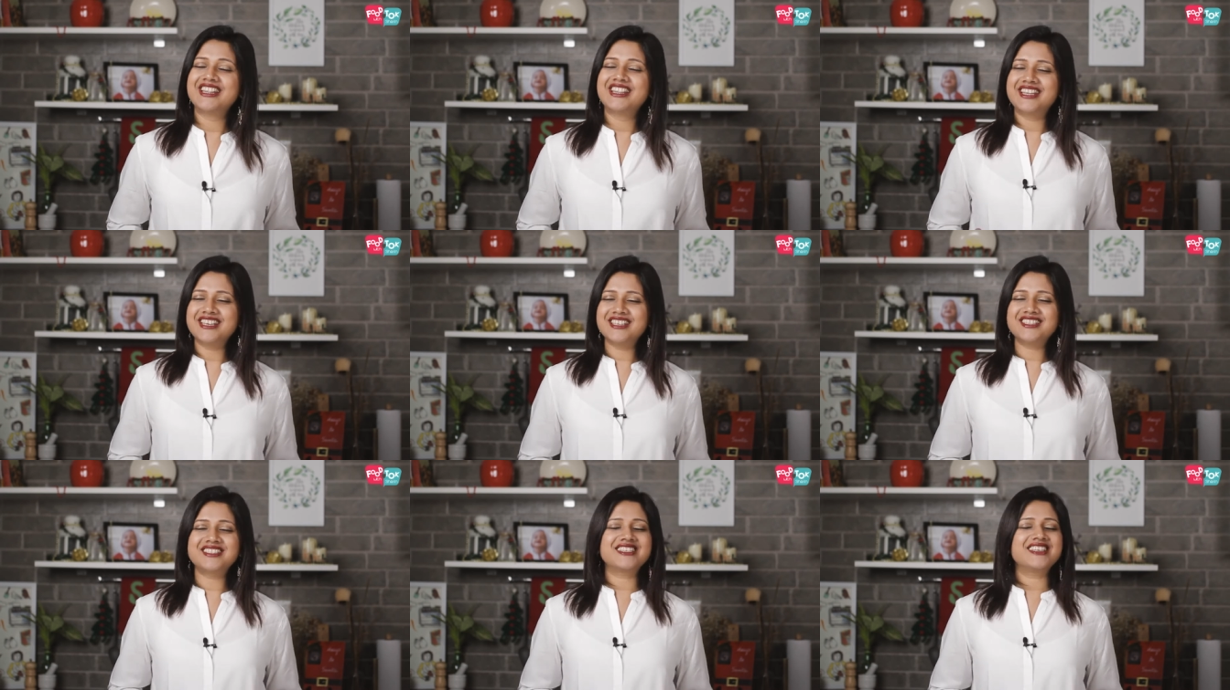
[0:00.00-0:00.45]

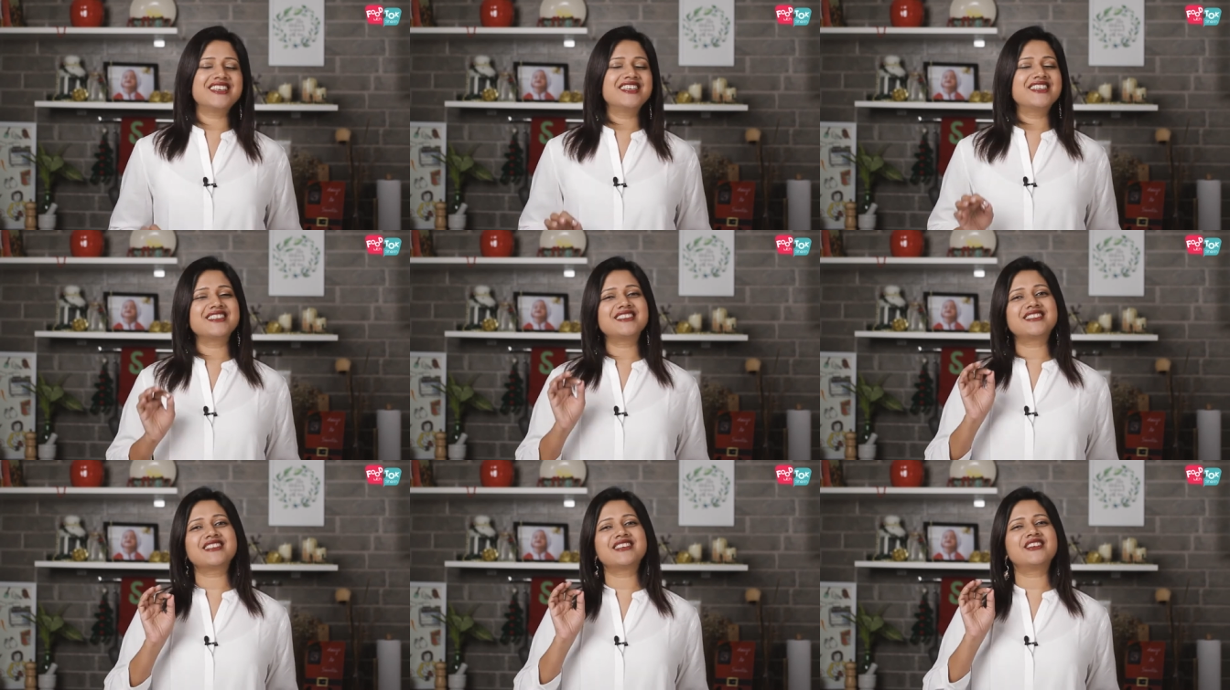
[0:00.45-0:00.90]
this
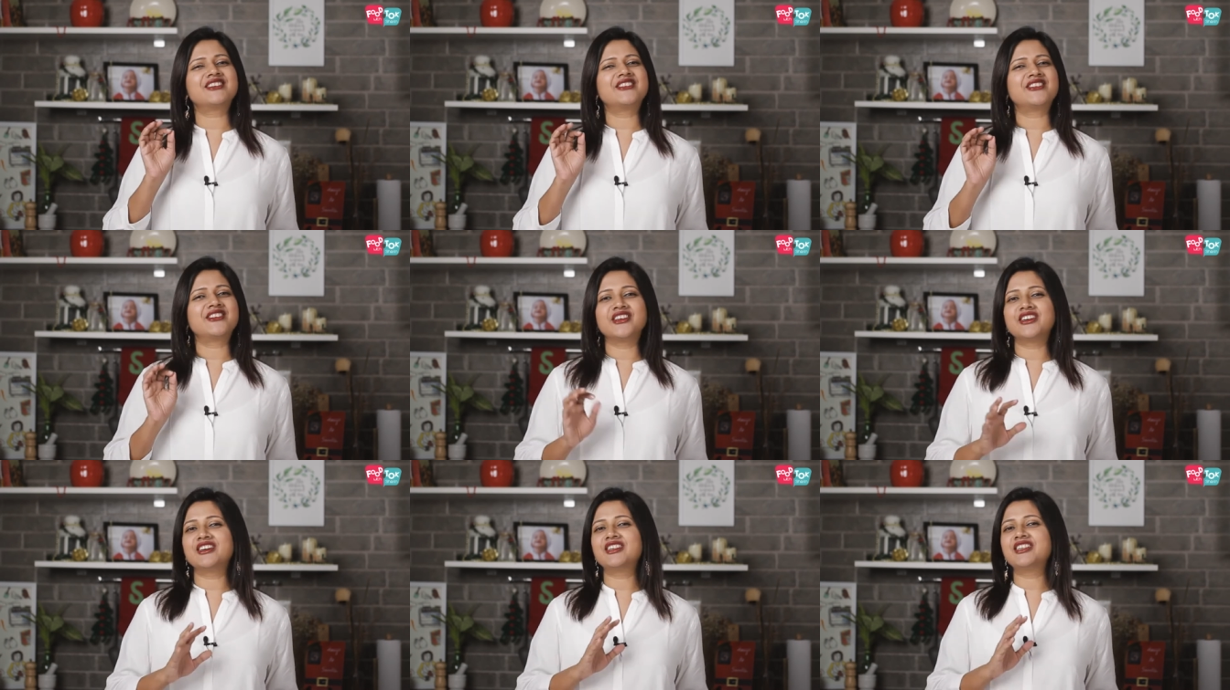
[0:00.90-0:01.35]
is a
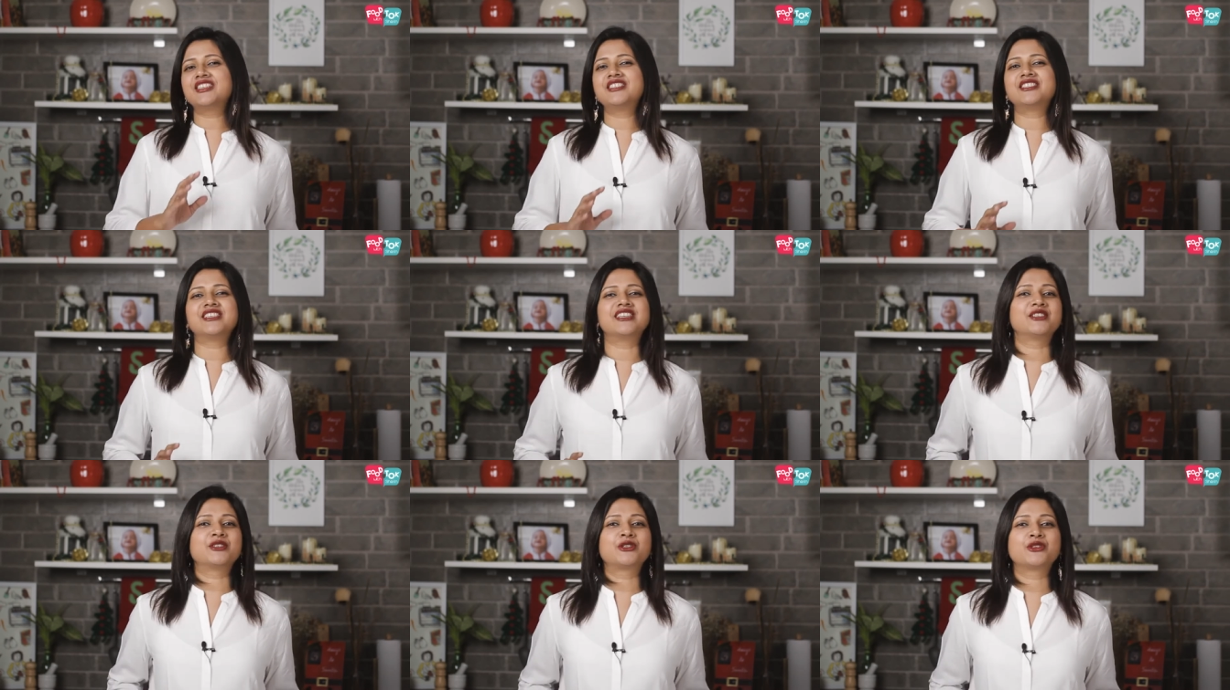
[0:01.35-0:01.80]
really
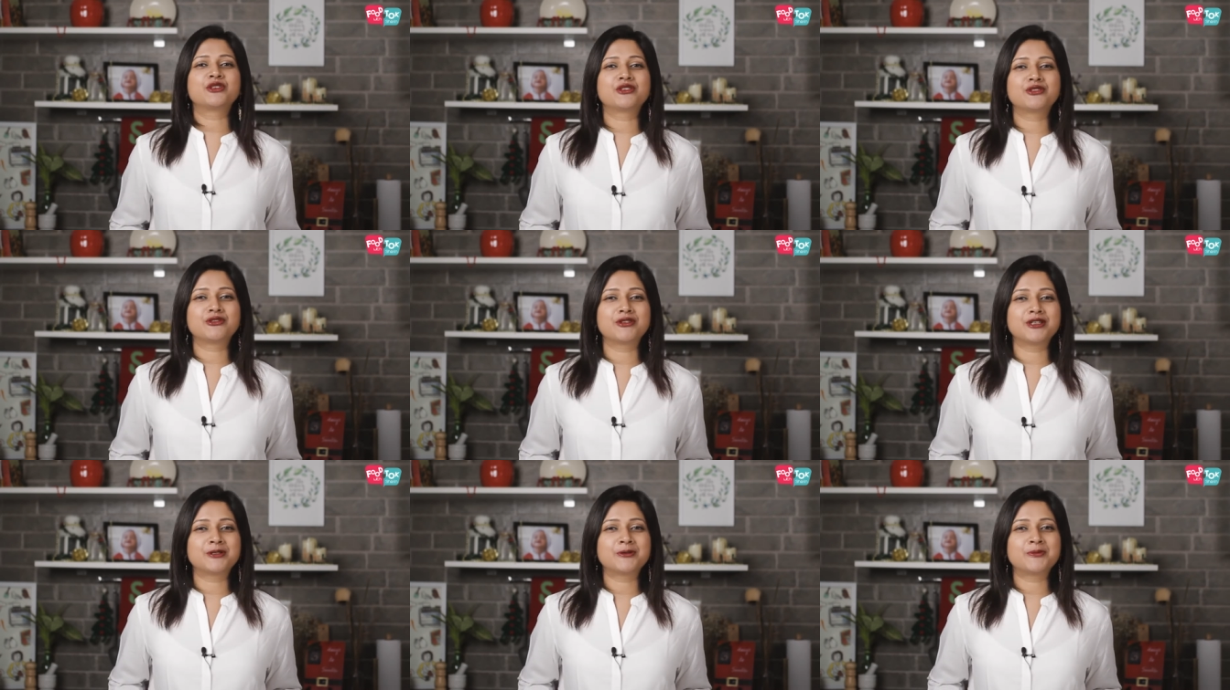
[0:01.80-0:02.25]

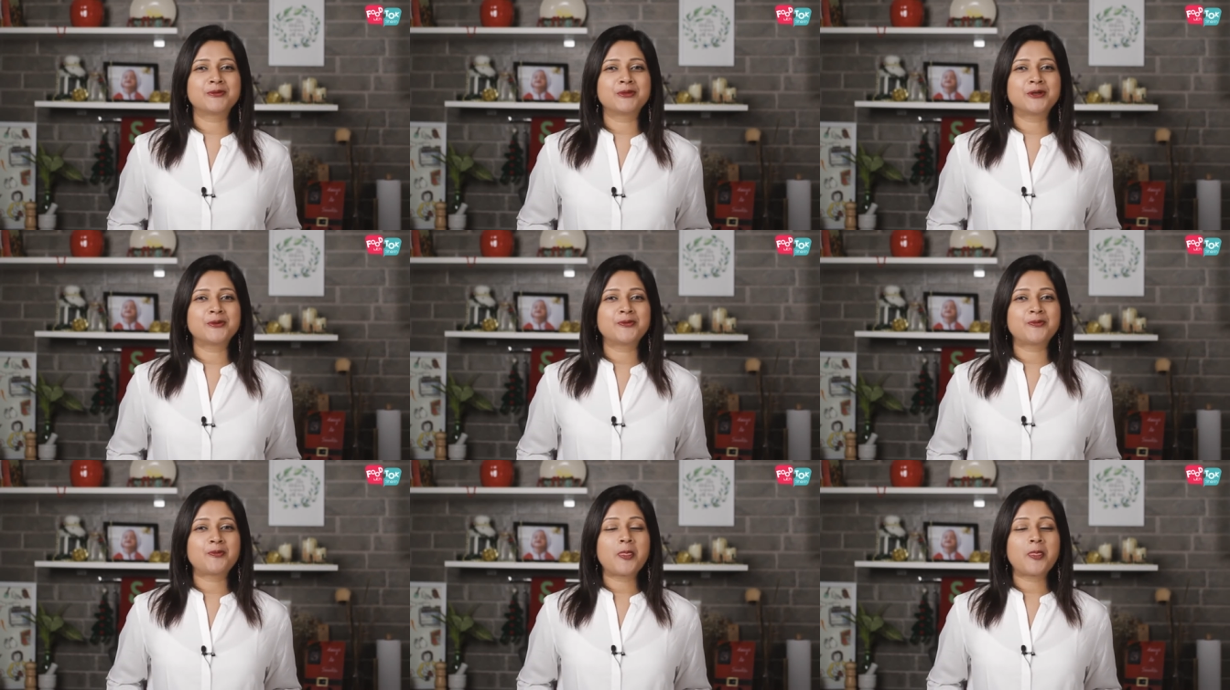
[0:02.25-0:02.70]
delicious recipe.